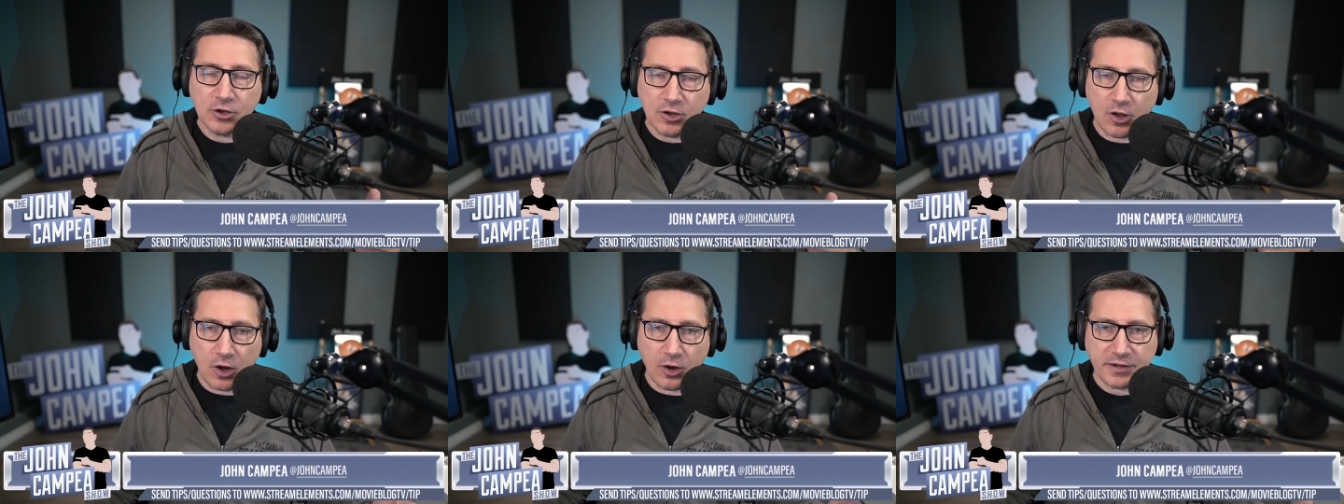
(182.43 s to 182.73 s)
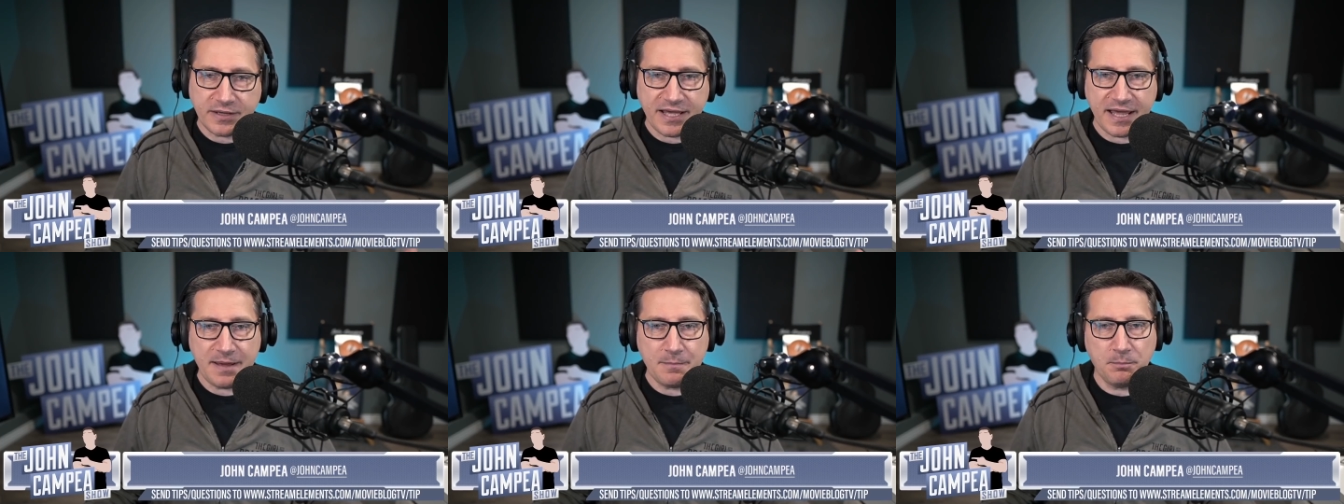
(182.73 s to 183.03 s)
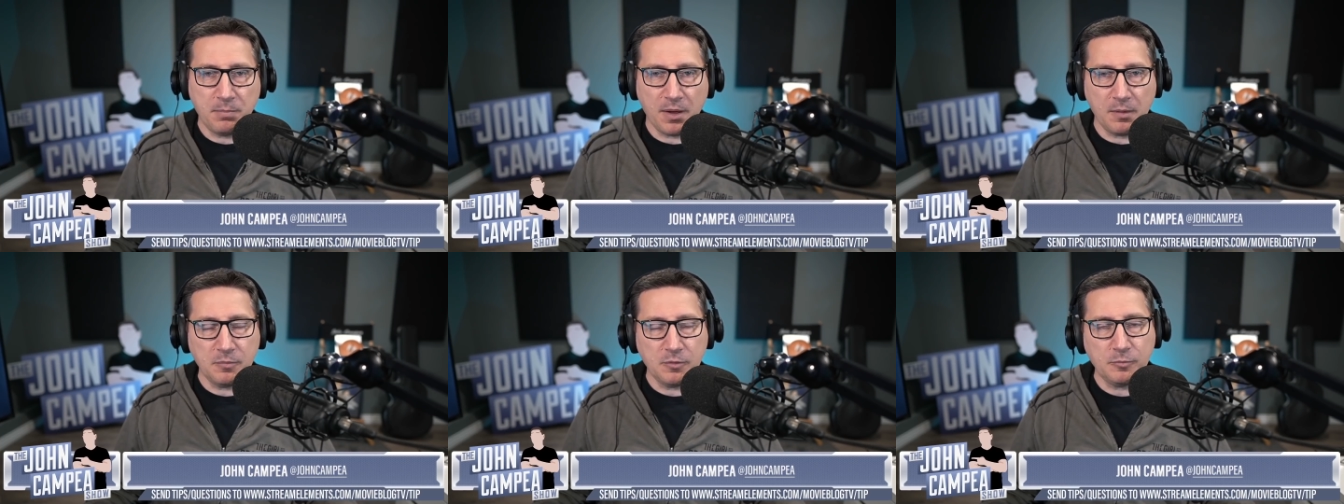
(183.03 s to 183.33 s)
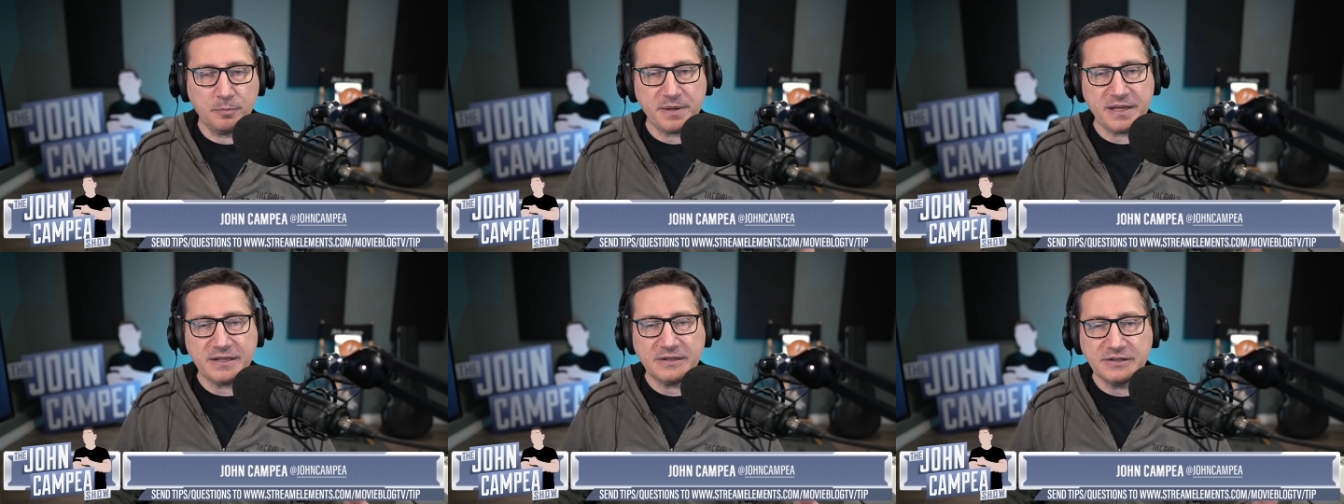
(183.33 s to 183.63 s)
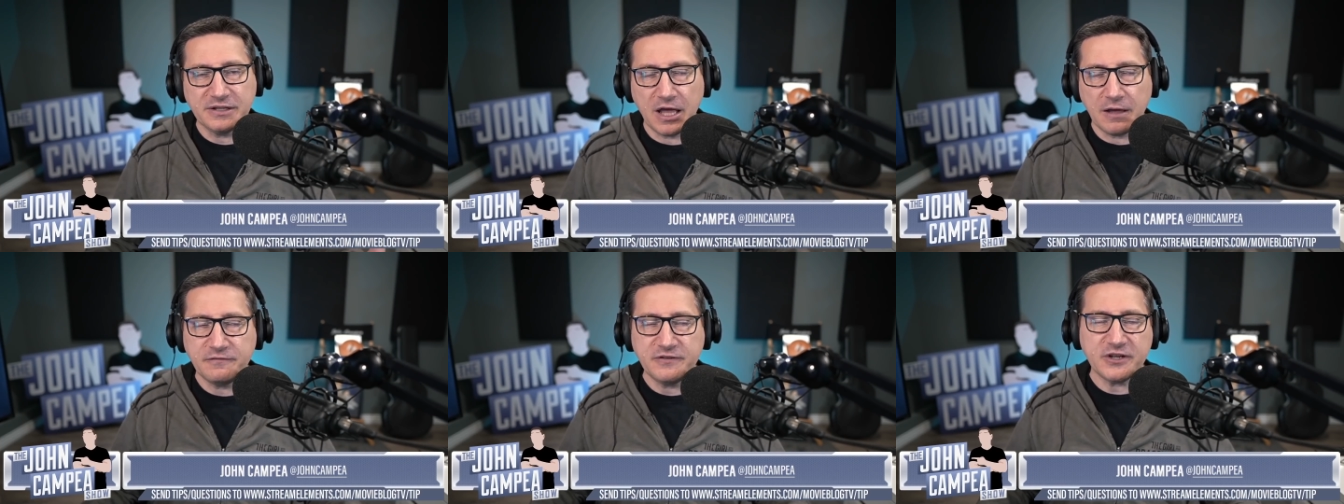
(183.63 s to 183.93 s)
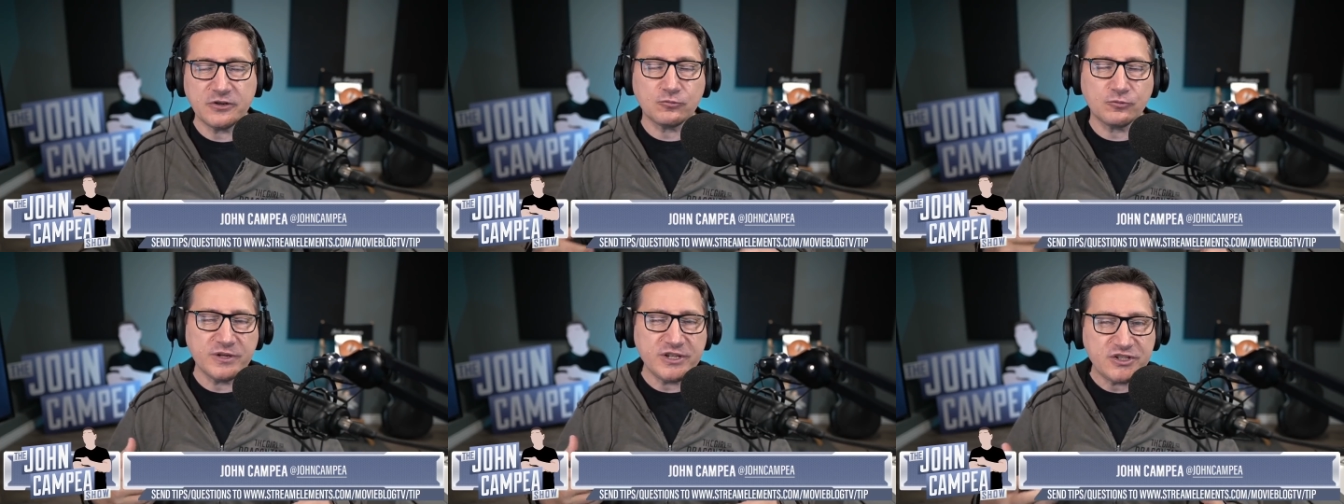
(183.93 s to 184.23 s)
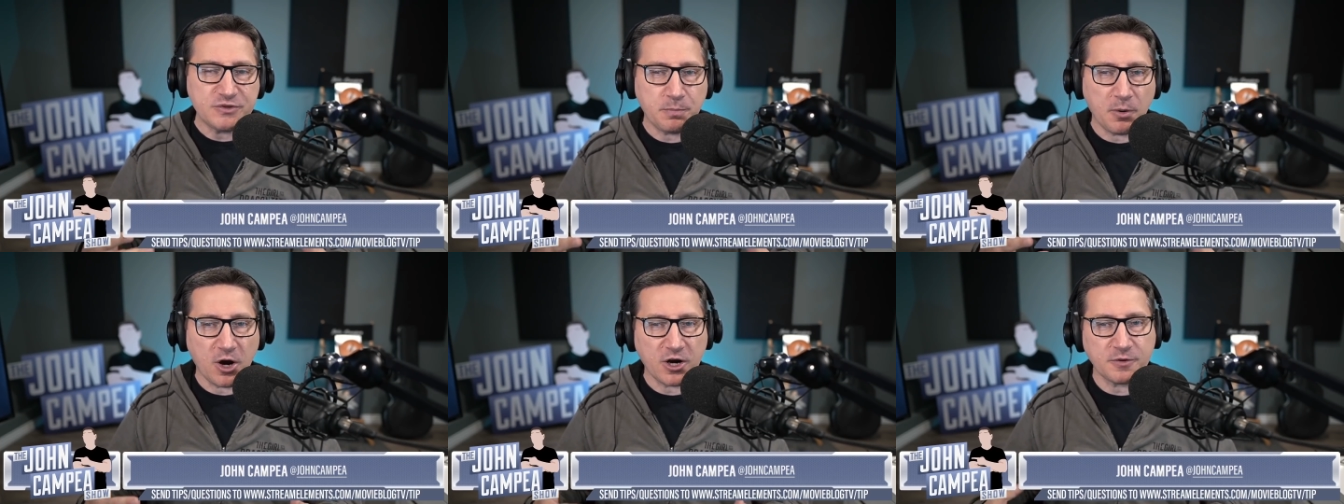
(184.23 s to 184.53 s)
along came Bumblebee, loved it,
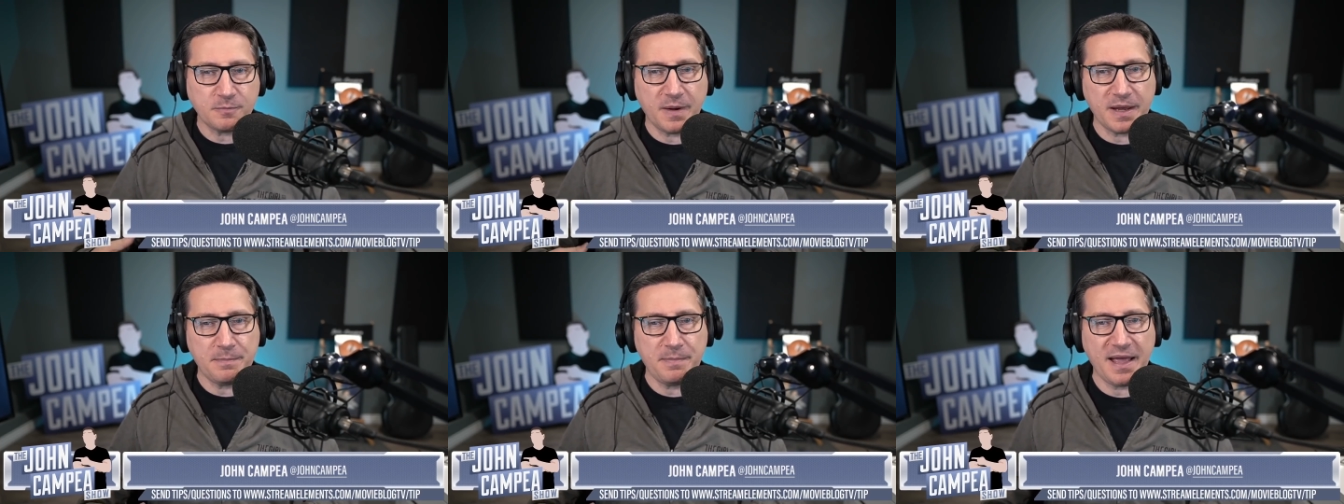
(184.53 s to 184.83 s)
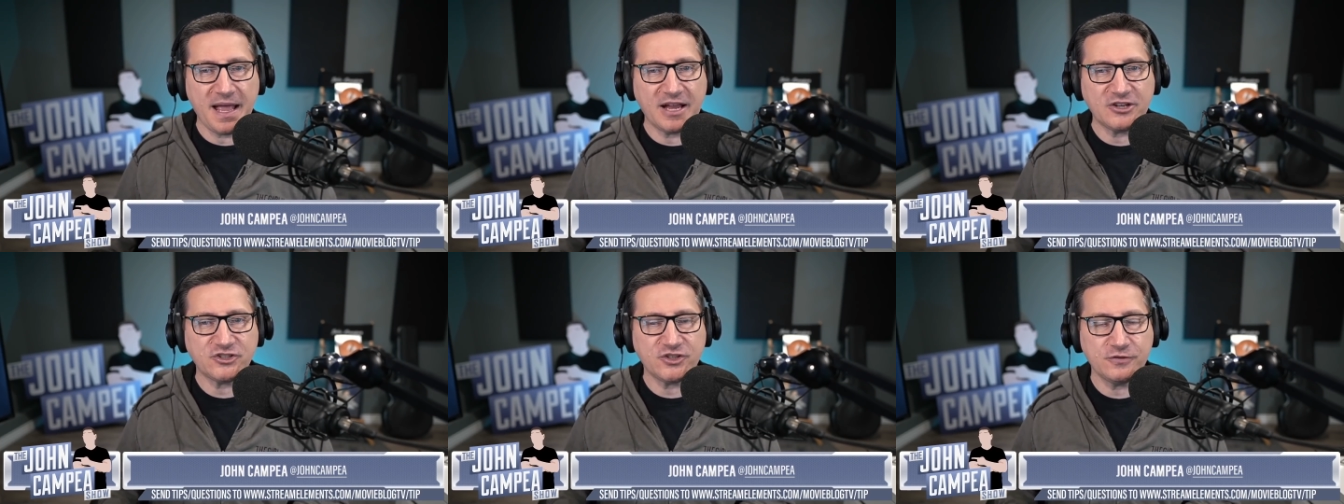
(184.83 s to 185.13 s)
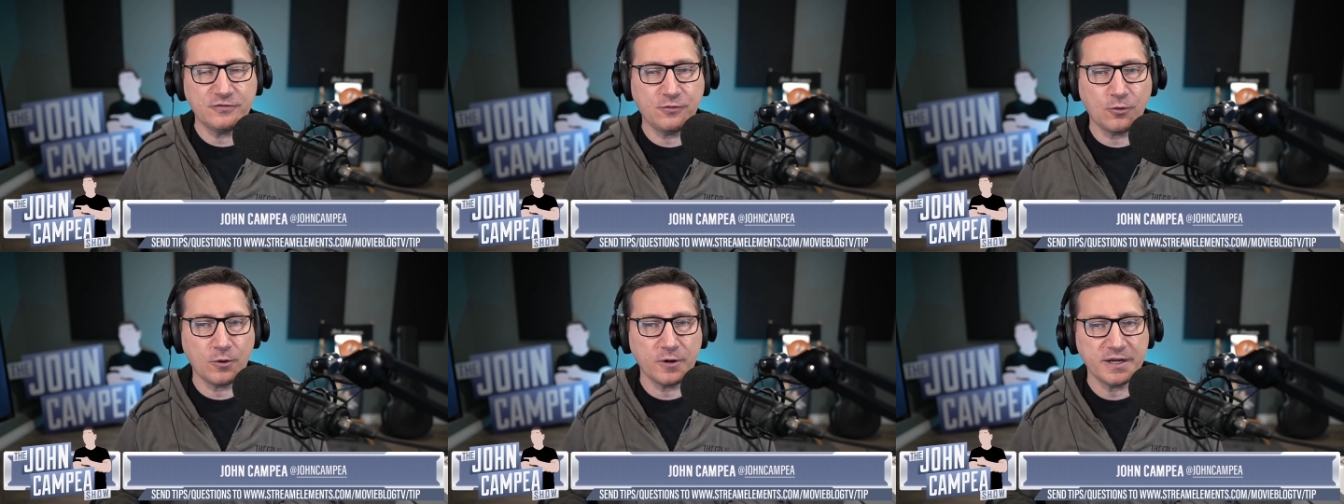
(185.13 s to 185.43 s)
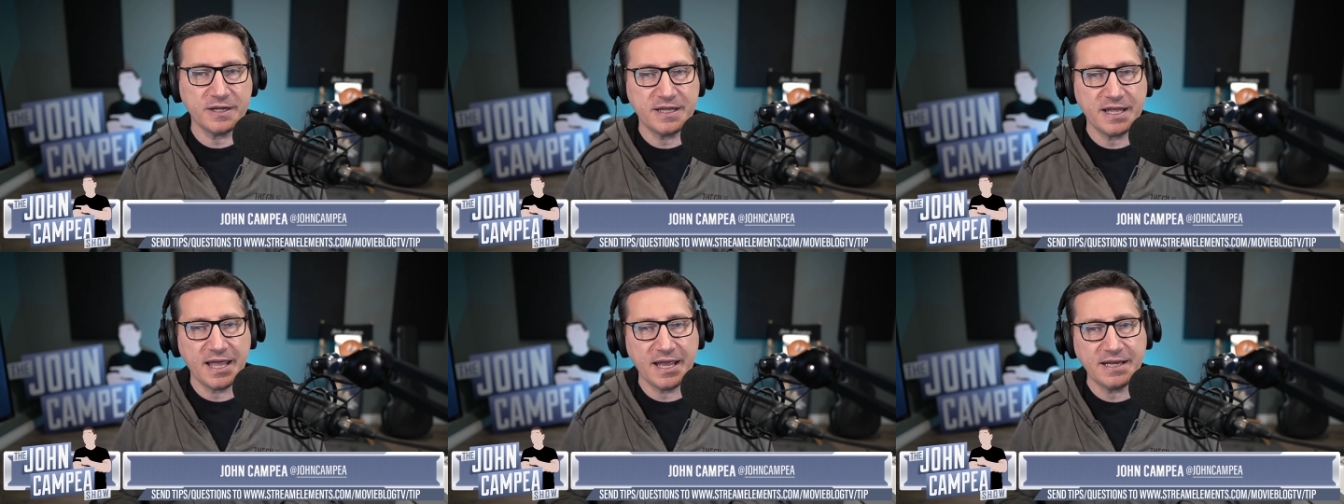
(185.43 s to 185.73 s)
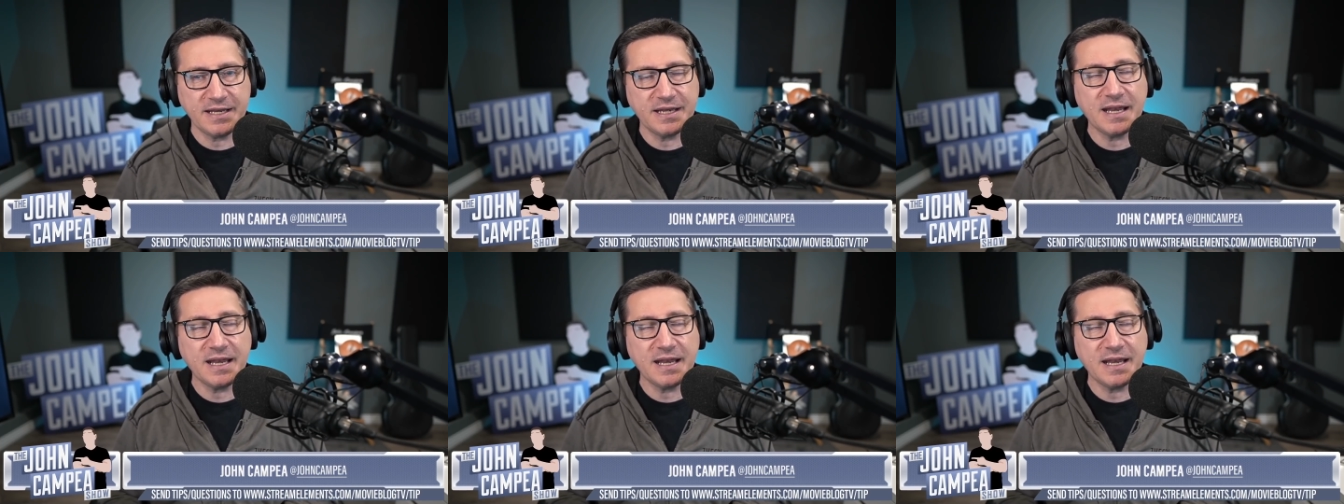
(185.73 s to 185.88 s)
resparked my passion for it again.